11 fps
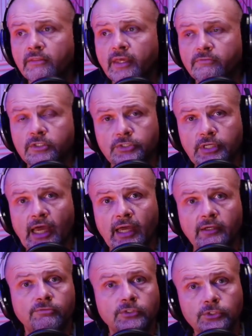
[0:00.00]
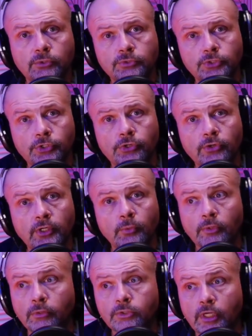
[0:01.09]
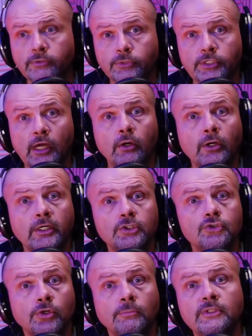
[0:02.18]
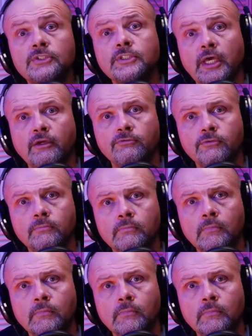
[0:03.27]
They've designed physical security where those countries now are extremely safe.